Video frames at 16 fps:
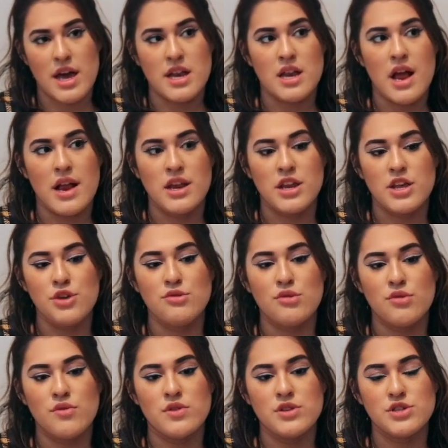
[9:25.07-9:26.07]
And
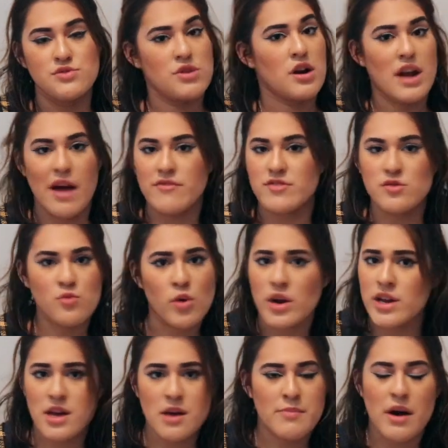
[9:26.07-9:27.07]
you do not have to
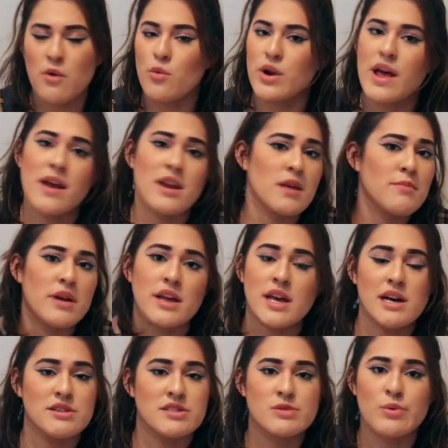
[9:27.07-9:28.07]
worry about what anybody
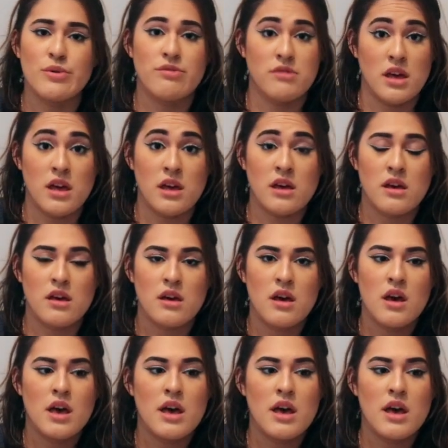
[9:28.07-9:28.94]
else will think.